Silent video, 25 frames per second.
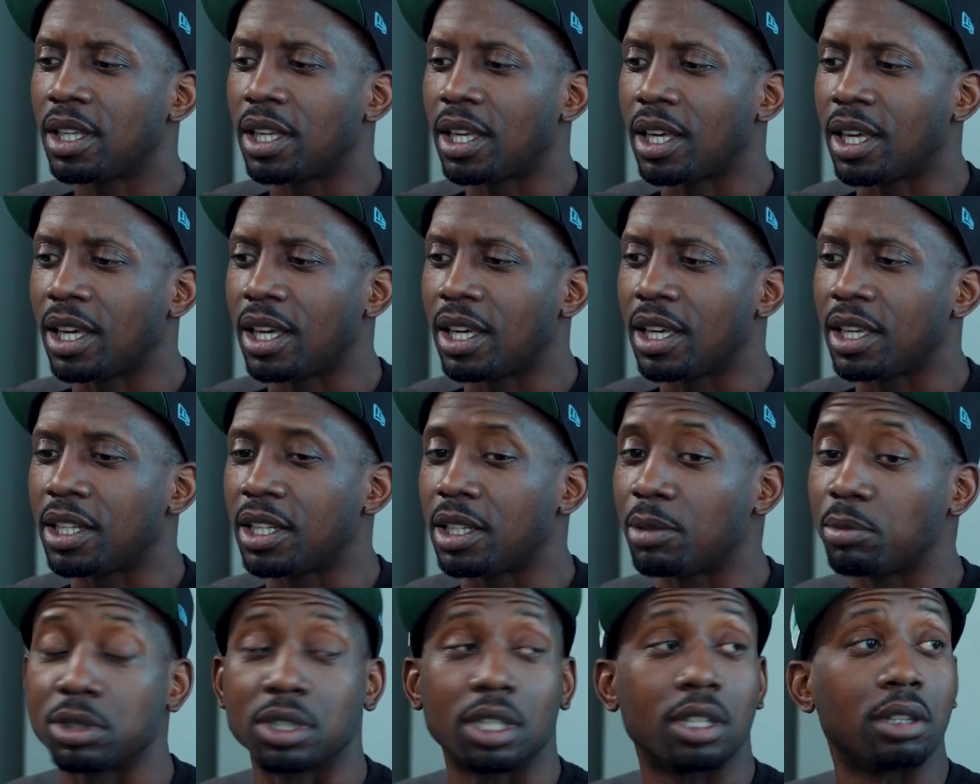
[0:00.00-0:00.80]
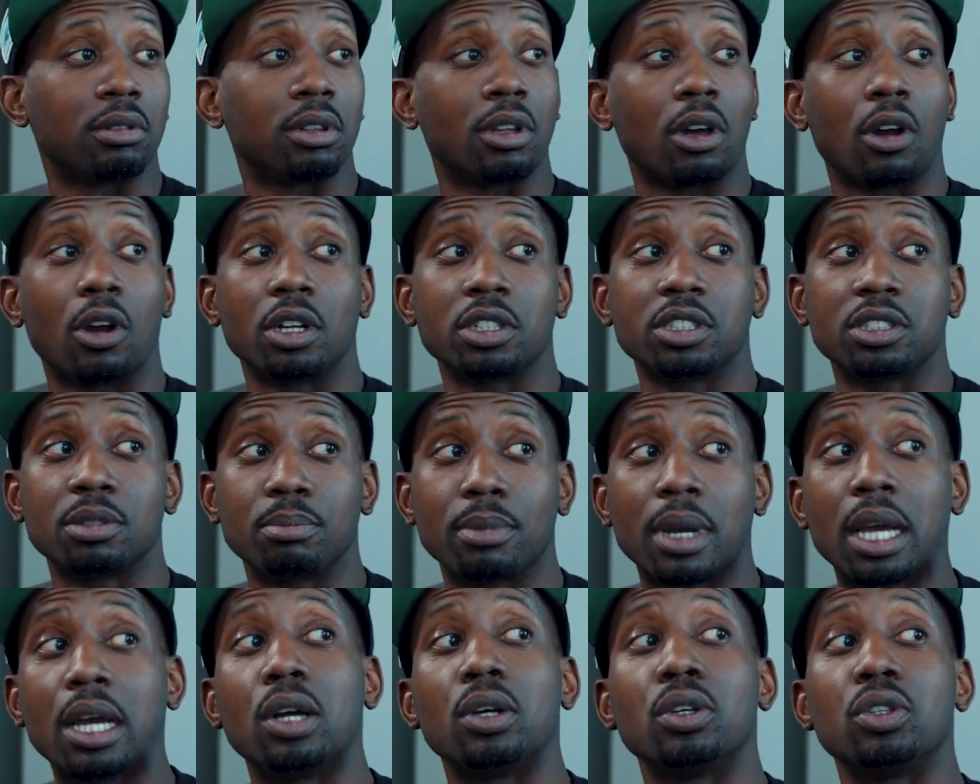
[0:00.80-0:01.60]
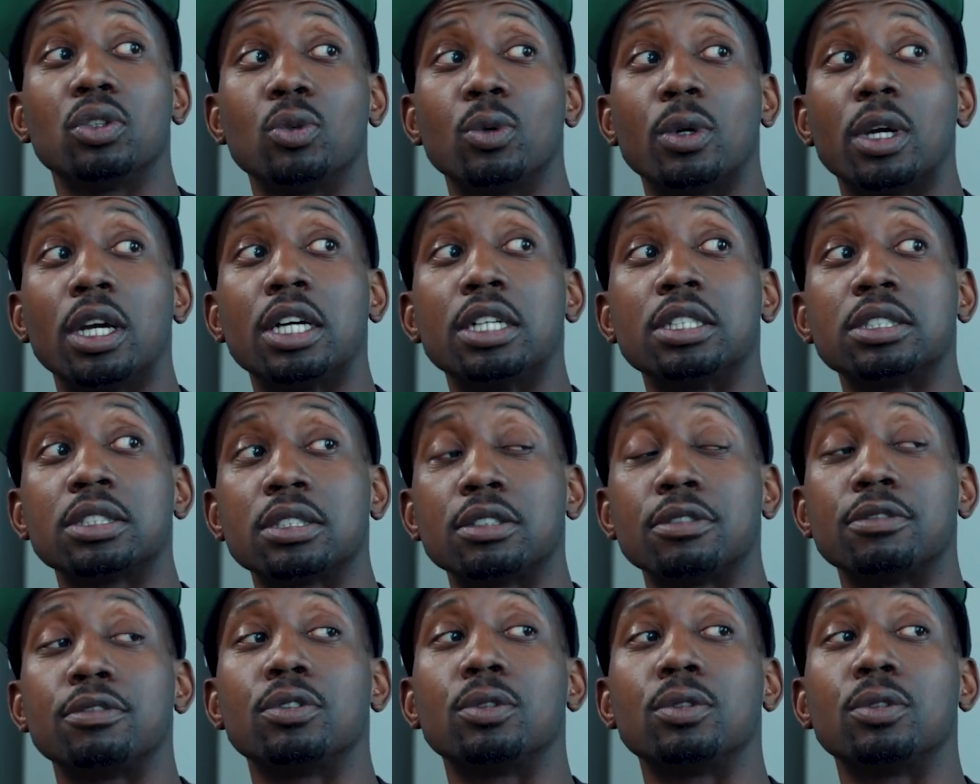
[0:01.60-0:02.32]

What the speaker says: And it was a large amount you were asking